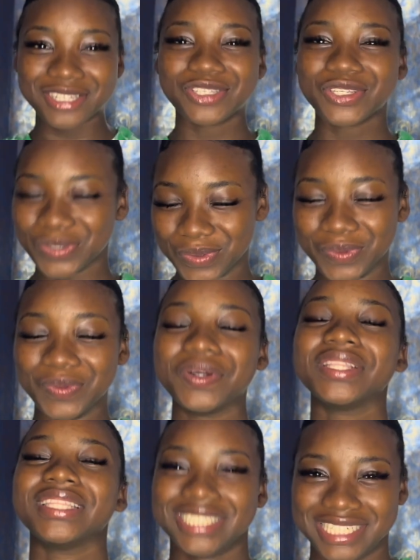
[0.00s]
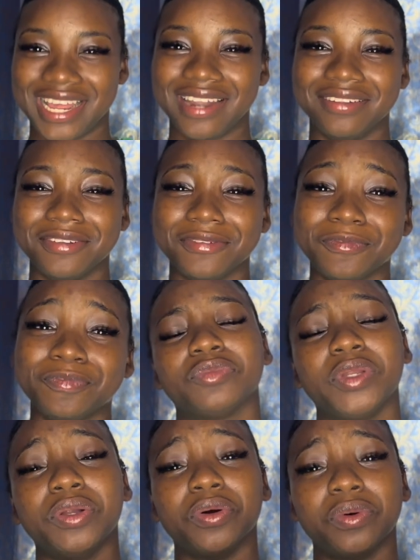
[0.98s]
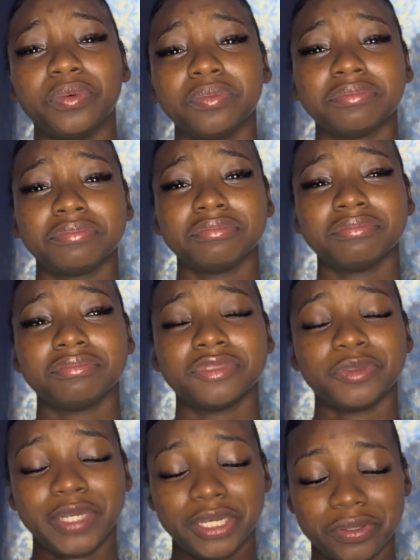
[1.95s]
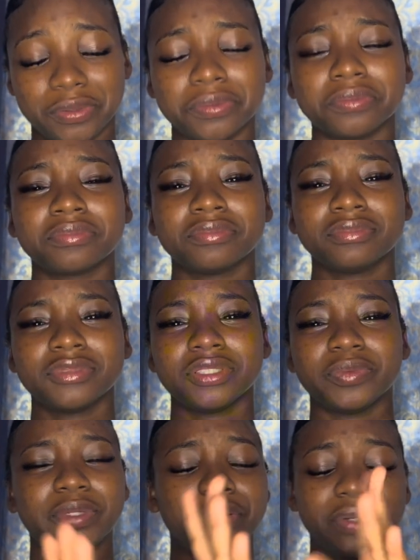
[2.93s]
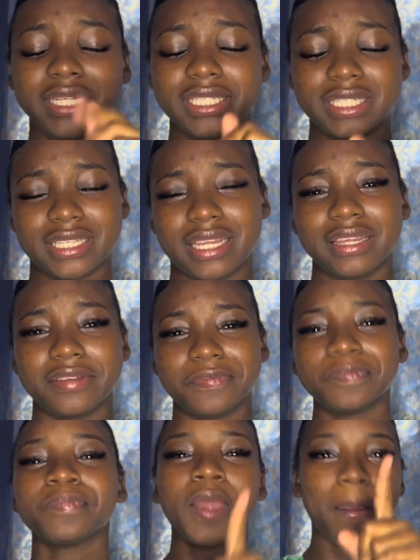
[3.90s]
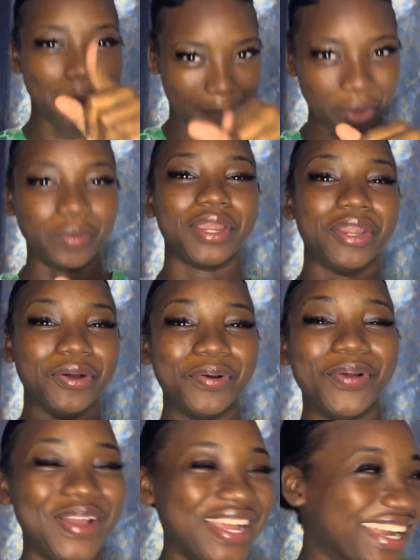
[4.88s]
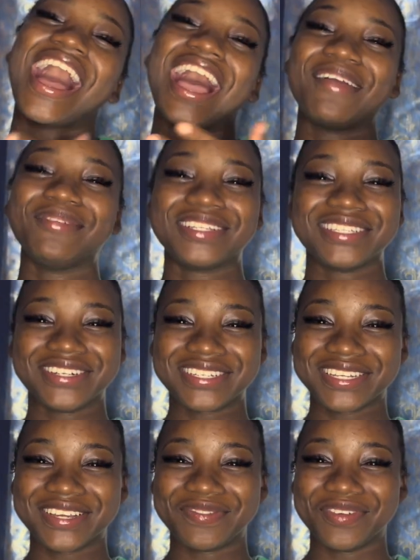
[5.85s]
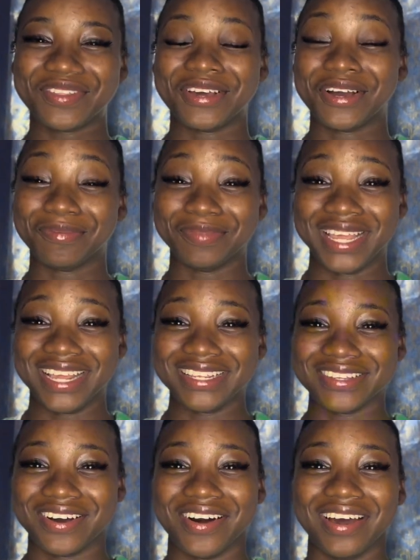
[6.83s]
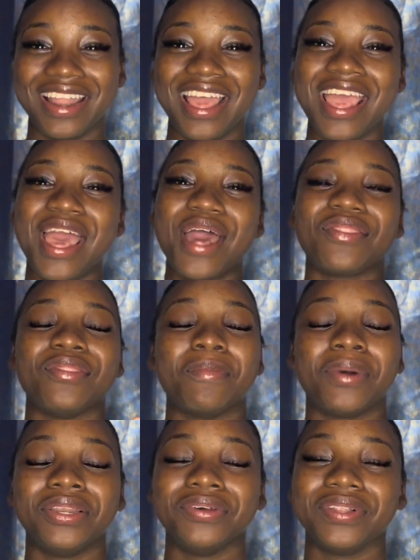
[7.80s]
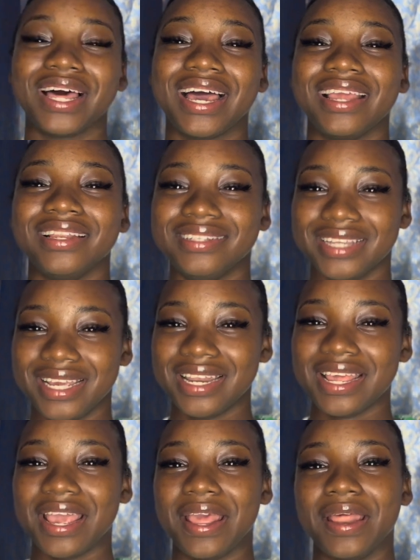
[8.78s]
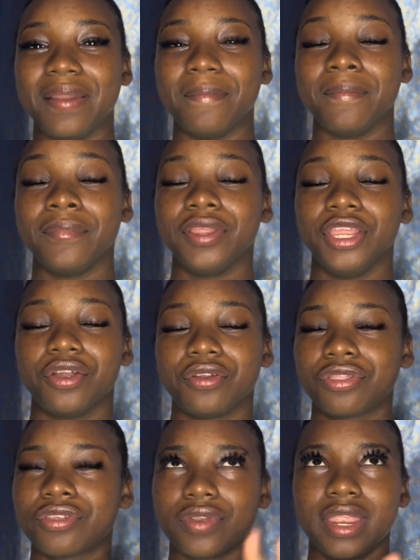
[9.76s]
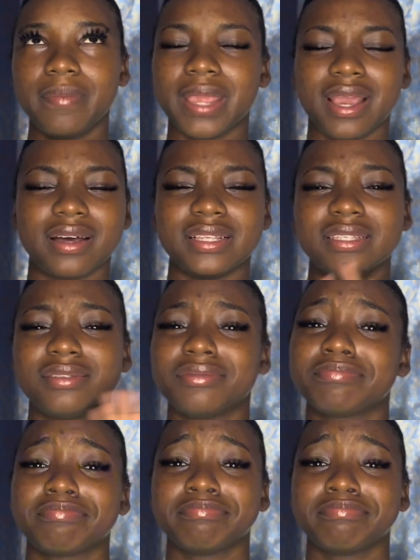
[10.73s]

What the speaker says: to the channel. We know, we don't need to say it, but we know. I'm just here to give you the updates on the module I did in year 3 because